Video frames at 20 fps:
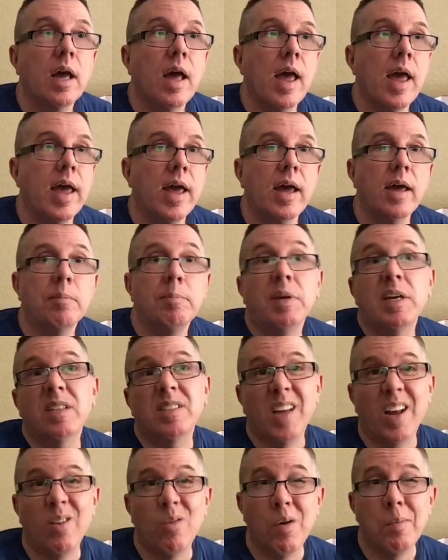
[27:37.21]
and because
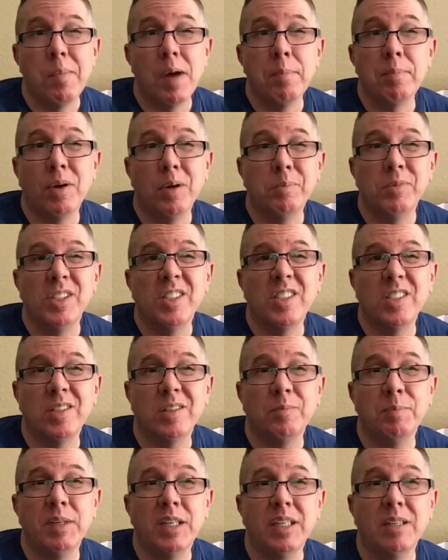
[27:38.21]
I don't want my puppies to
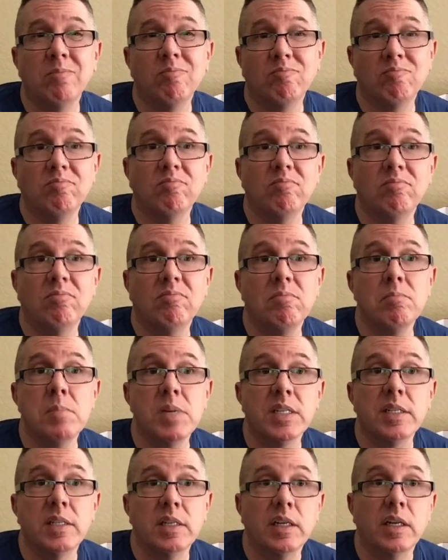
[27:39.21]
be
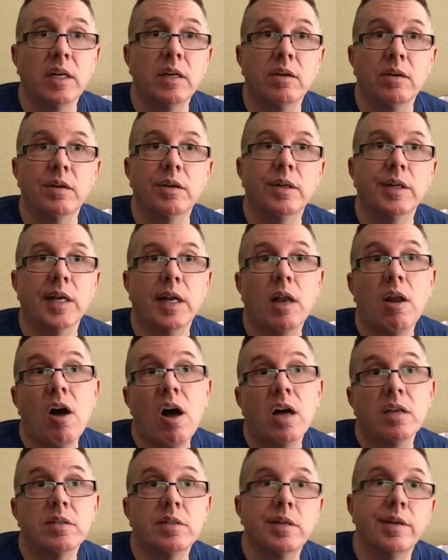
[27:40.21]
missing or get
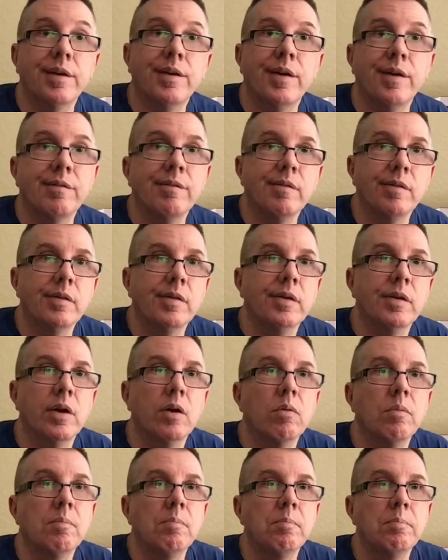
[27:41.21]
lost and
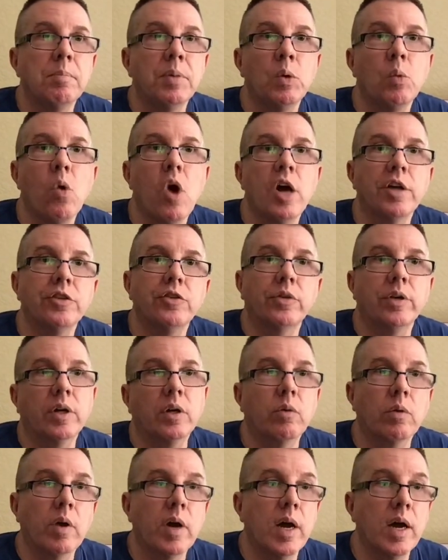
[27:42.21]
be wandering
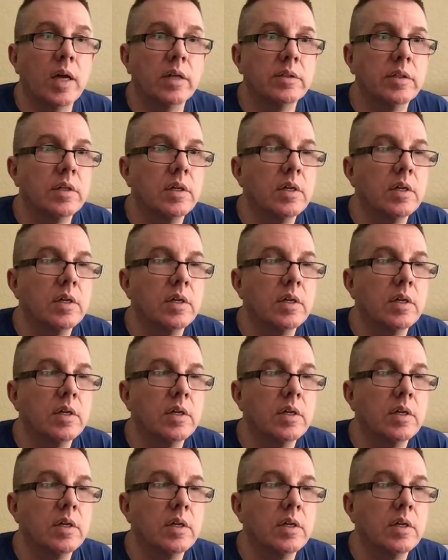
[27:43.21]
around.